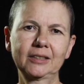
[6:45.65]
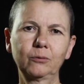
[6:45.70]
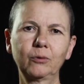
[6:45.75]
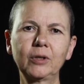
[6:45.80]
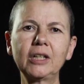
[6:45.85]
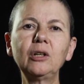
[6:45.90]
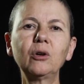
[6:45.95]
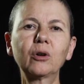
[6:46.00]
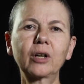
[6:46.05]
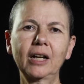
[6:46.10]
we
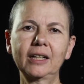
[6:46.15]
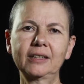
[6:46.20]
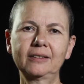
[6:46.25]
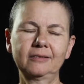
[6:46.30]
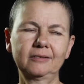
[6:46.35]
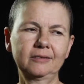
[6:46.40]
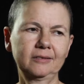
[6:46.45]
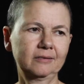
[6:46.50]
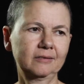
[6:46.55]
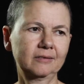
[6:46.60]
look
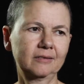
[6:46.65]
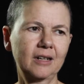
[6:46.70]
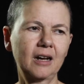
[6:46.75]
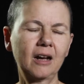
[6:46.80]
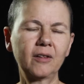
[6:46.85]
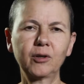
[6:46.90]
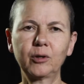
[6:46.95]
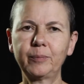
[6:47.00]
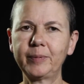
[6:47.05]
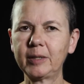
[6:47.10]
at
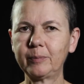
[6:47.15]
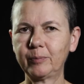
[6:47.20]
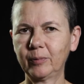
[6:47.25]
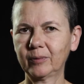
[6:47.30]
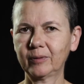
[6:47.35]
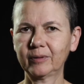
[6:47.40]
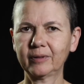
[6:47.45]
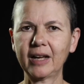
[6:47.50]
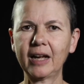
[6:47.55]
other people